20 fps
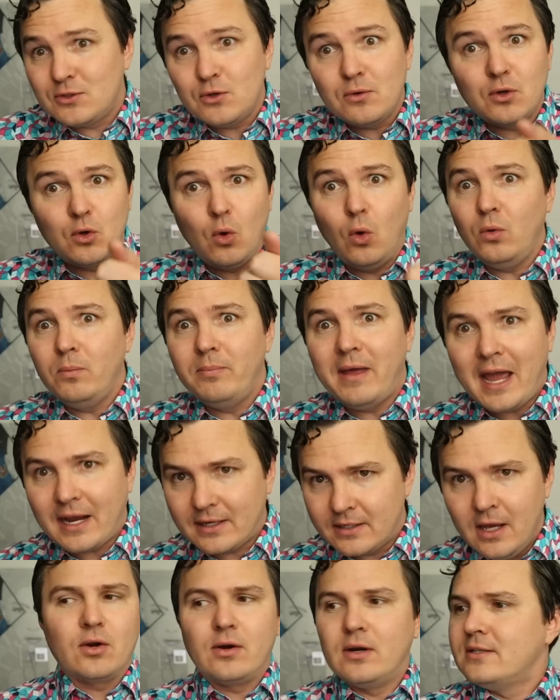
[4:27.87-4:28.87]
There's no
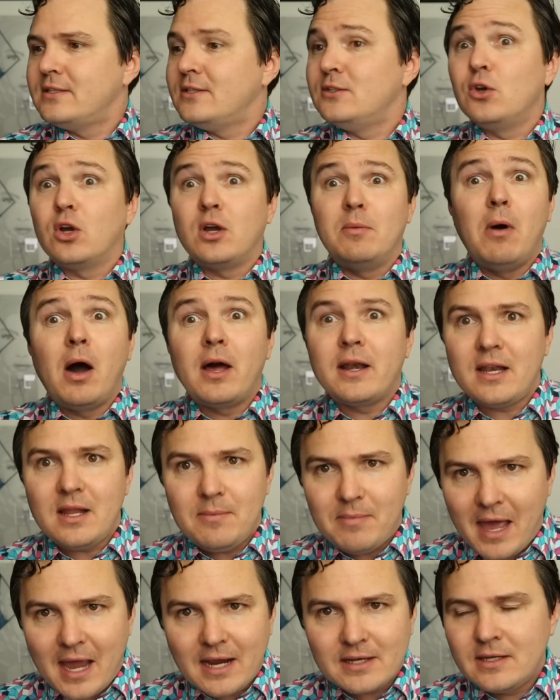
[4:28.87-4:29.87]
gold-backed currencies, no
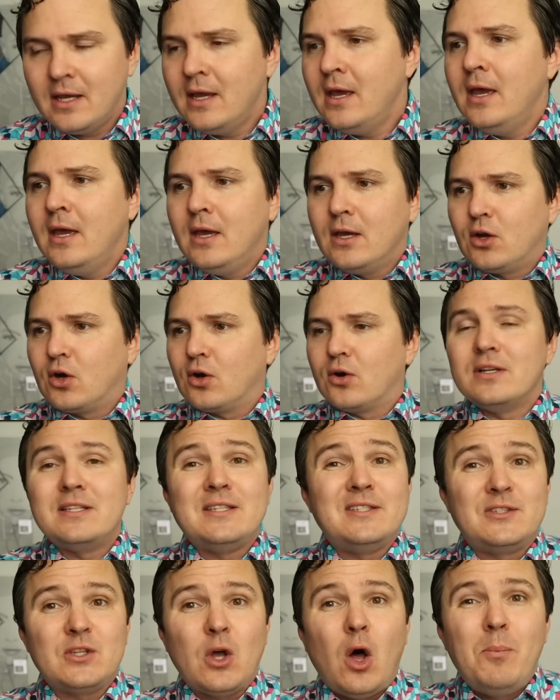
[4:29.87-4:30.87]
commodity-backed
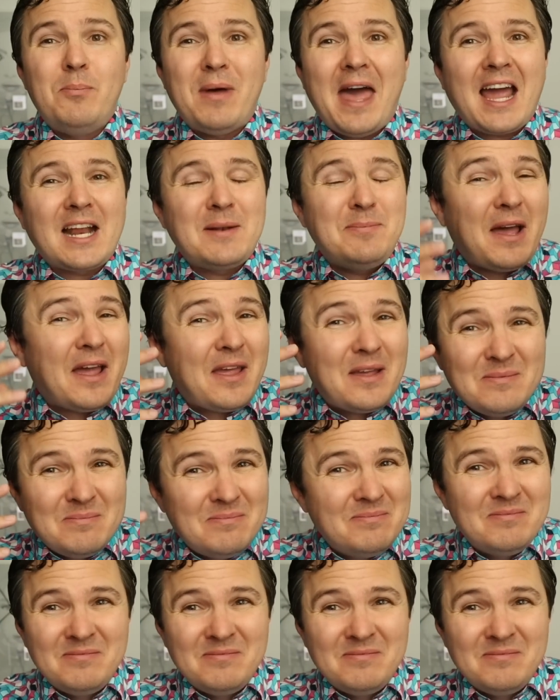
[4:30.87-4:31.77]
currencies. It's all backed by